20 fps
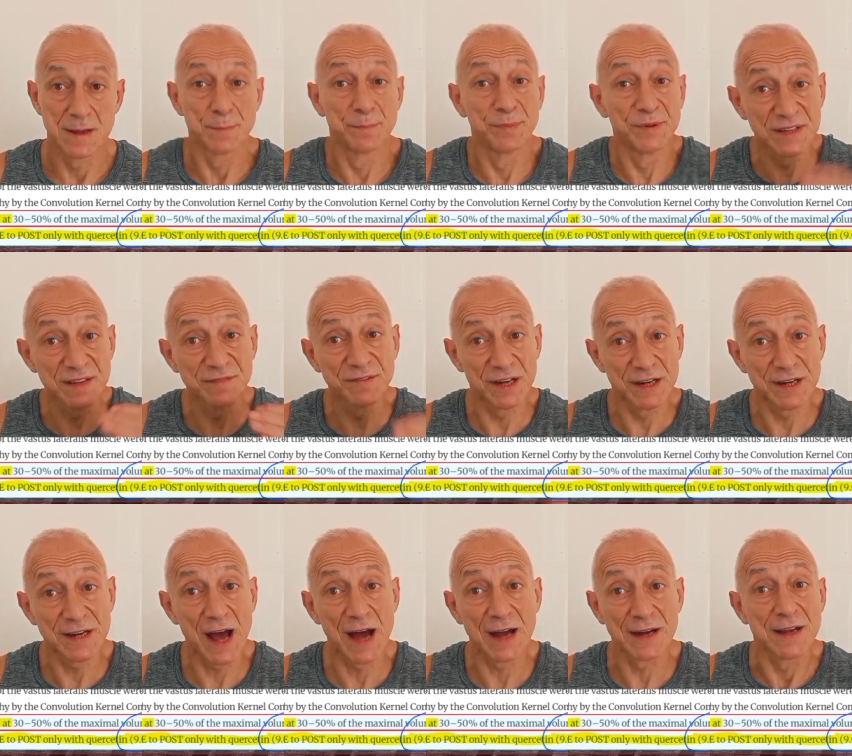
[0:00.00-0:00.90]
Believe it or
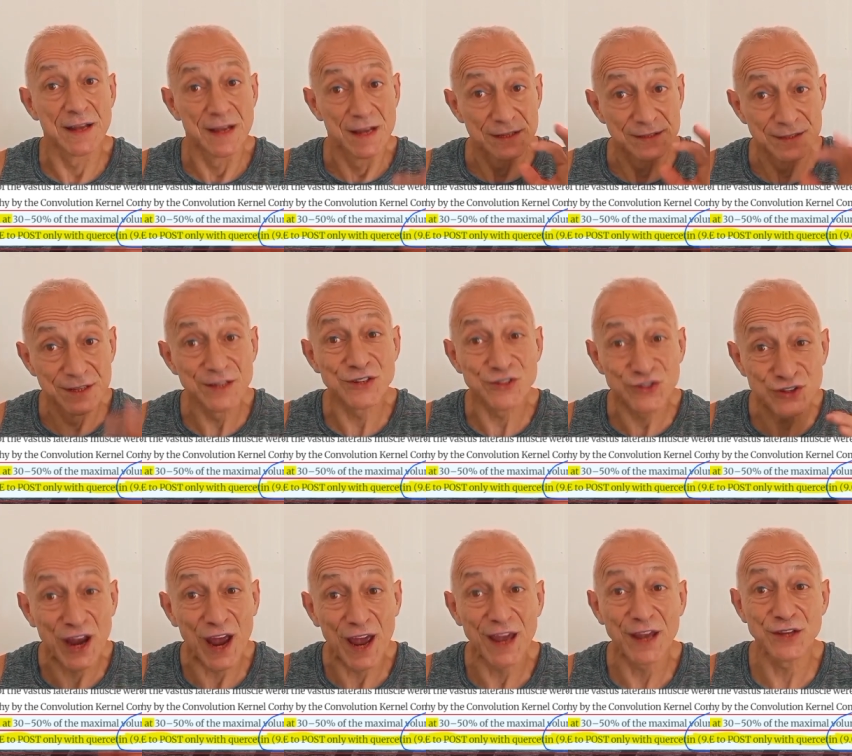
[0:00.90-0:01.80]
not, this
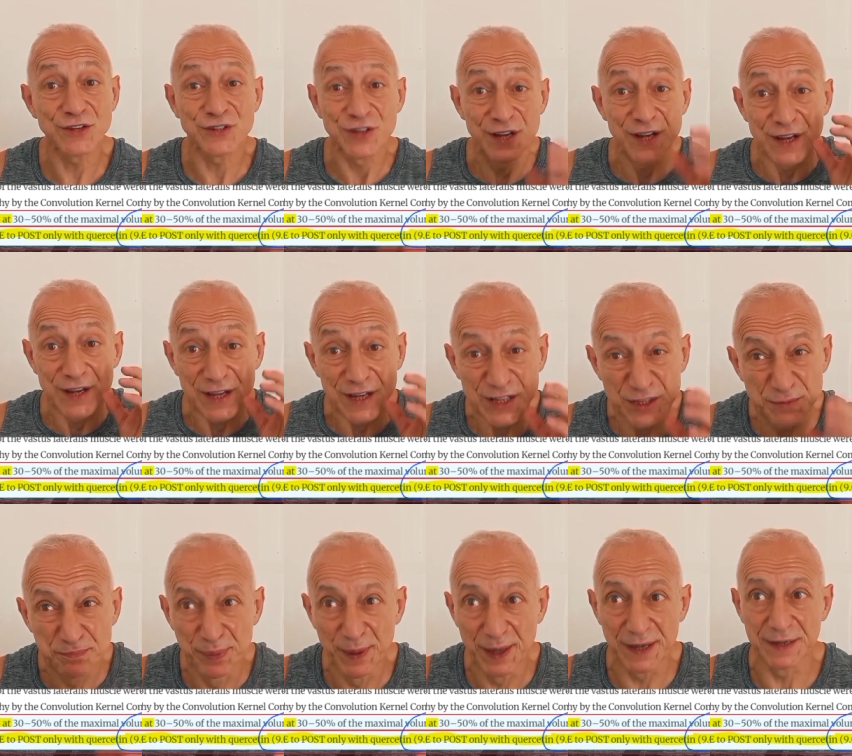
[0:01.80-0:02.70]
change is
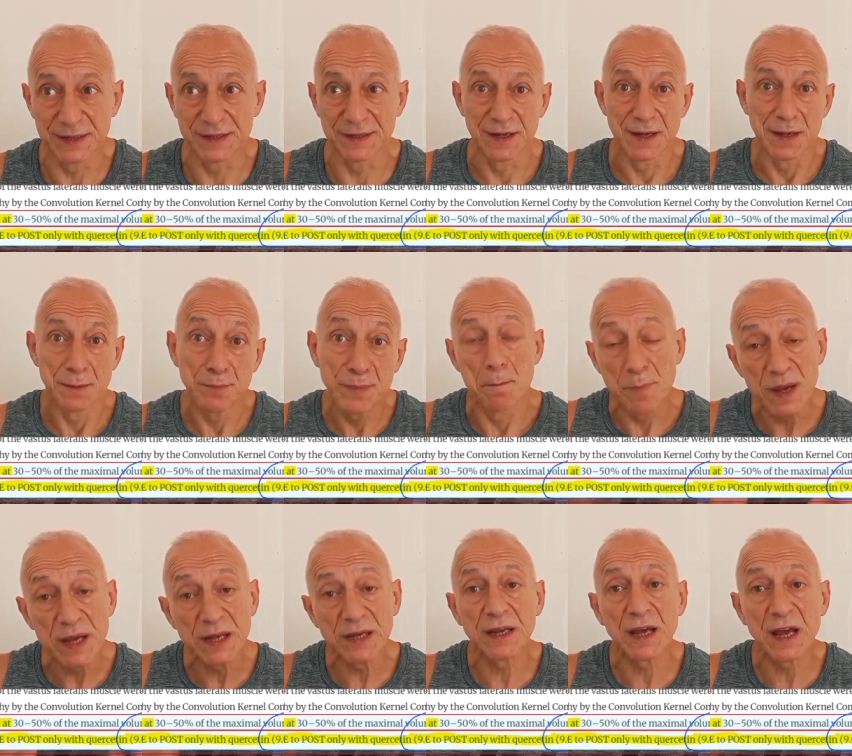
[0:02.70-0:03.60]
big,
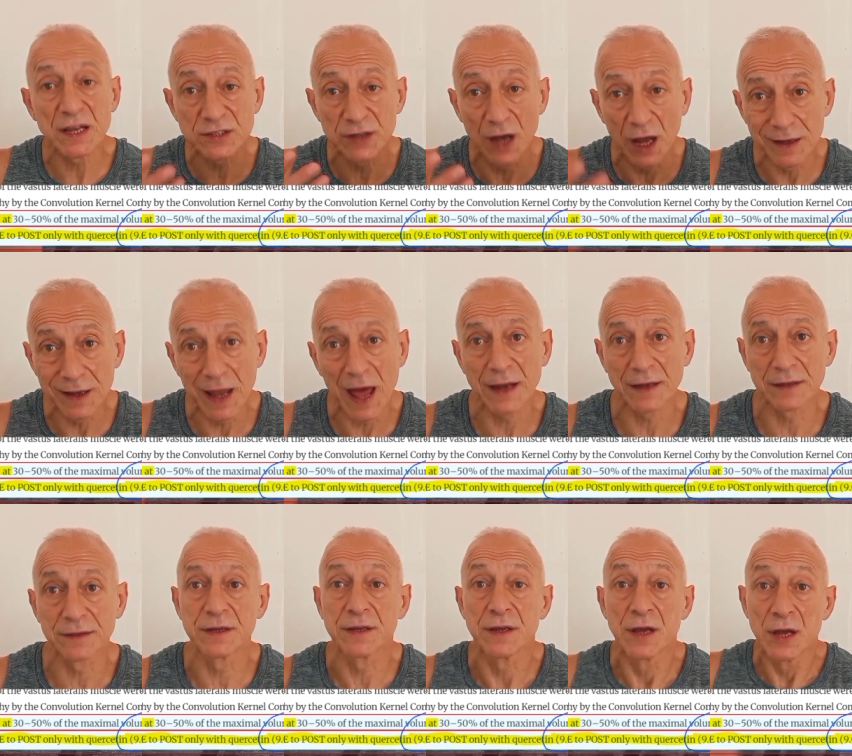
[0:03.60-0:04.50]
meaning it's
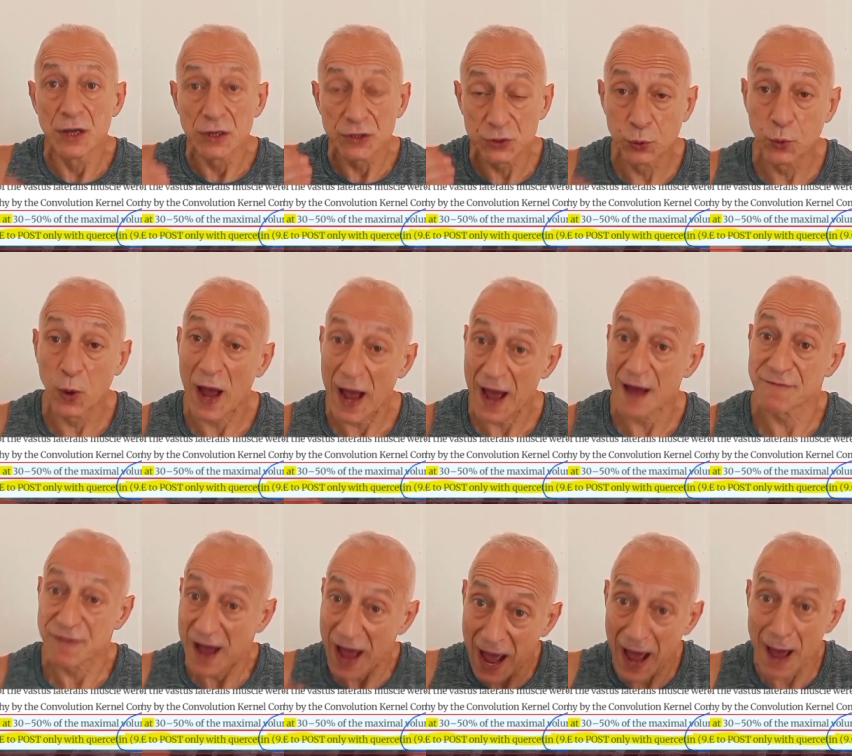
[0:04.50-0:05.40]
unlikely to
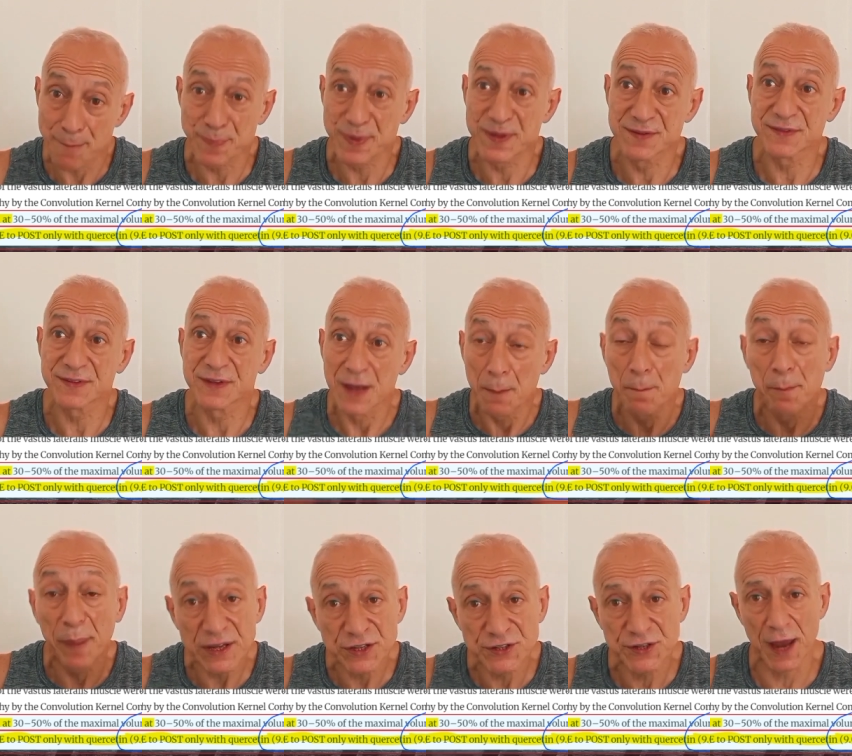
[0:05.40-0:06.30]
have happened
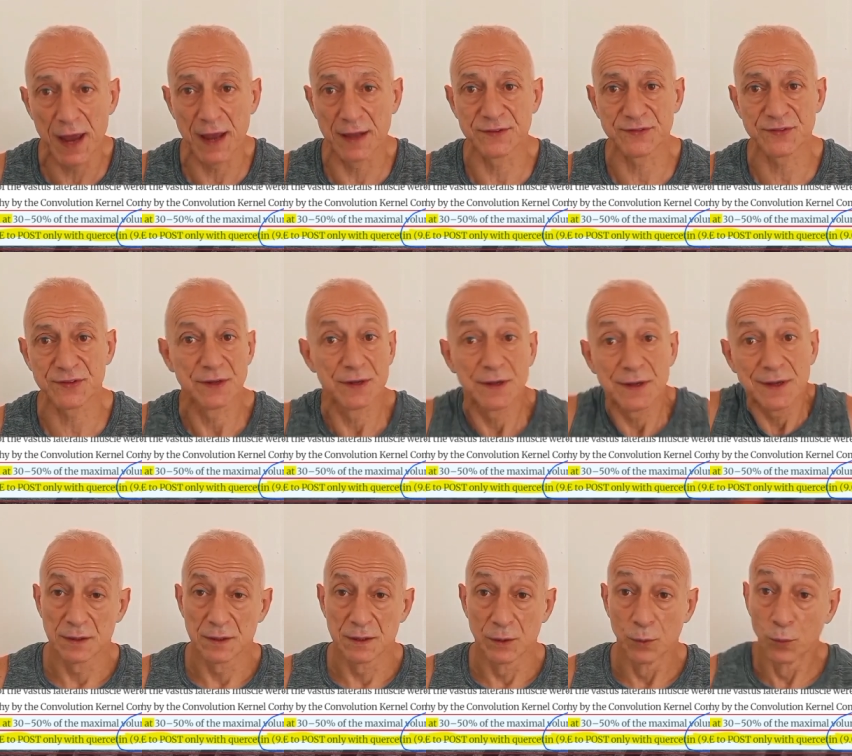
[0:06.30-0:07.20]
by chance.
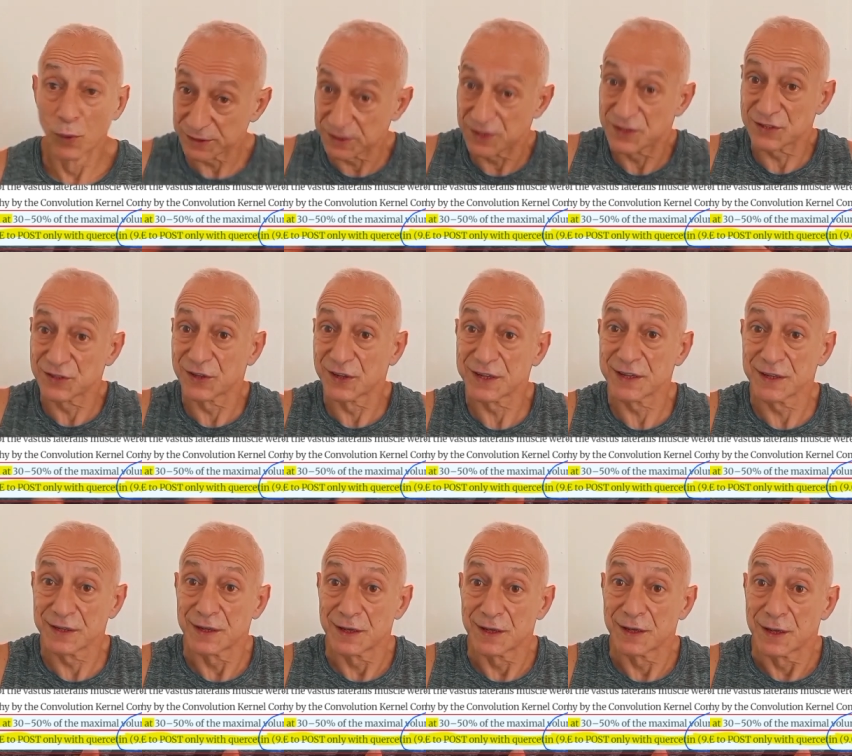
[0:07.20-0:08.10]
What the
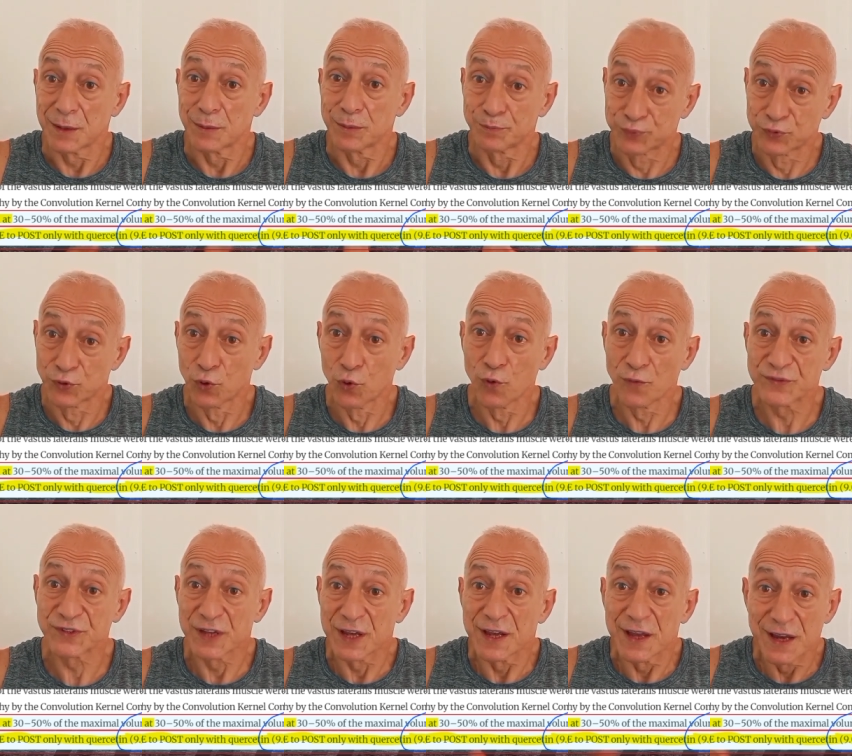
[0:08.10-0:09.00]
study
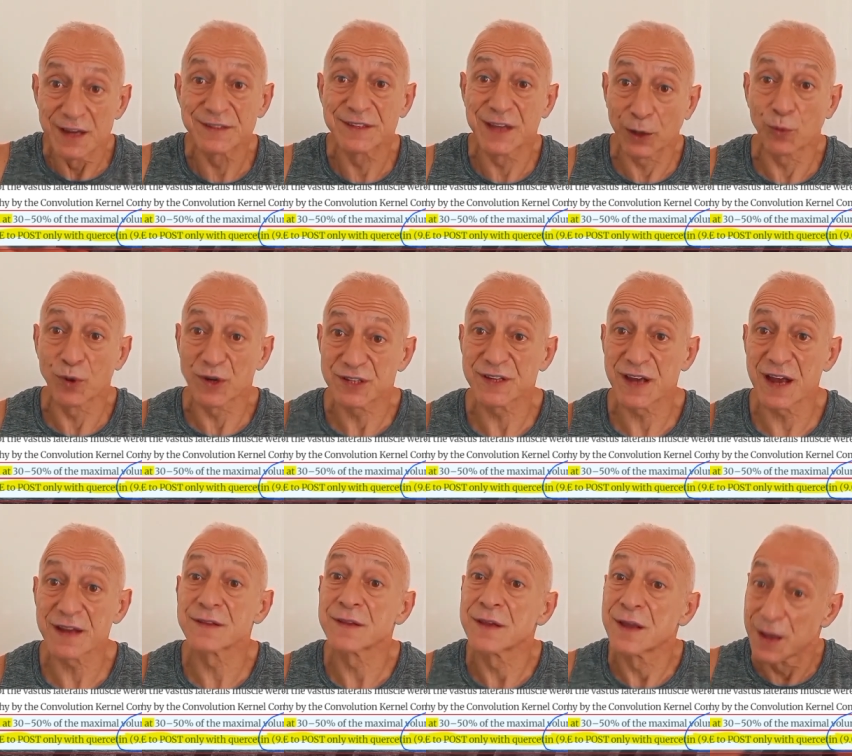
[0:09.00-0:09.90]
proves is that
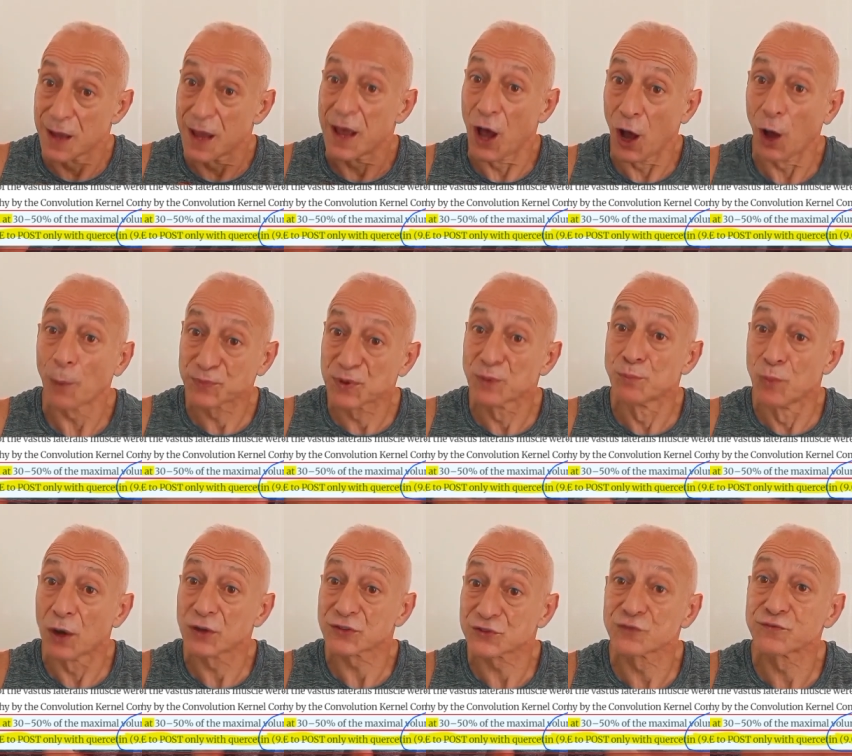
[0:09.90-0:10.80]
quercetin helped the
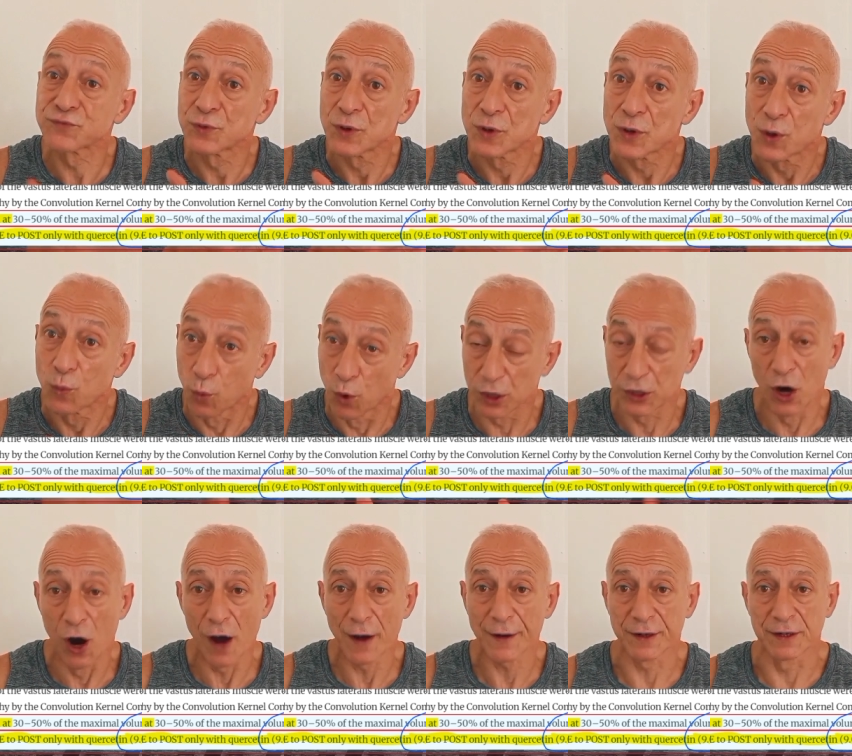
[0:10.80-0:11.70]
muscle work
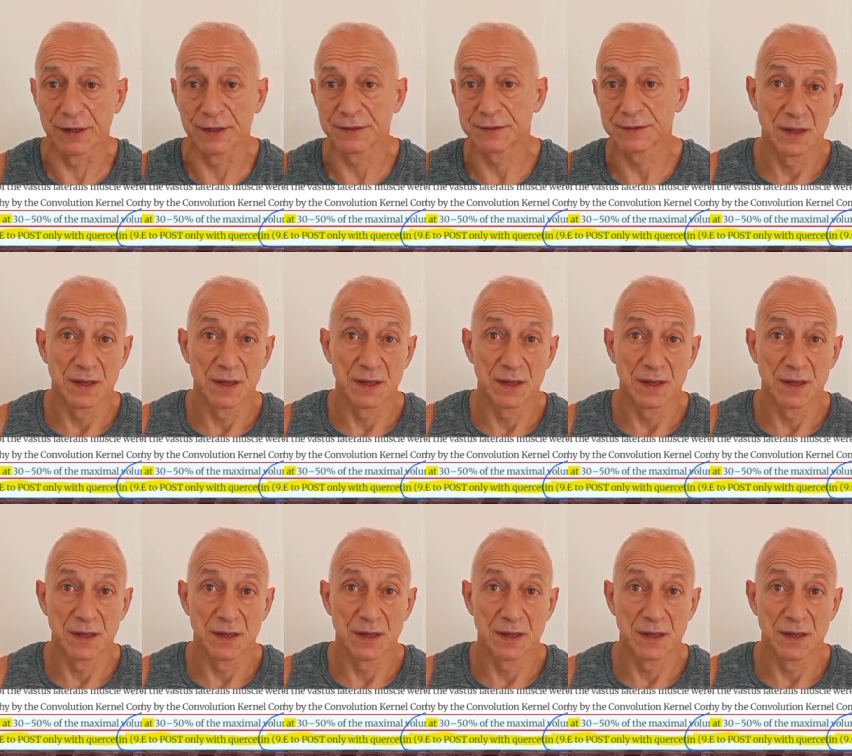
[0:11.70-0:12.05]
harder.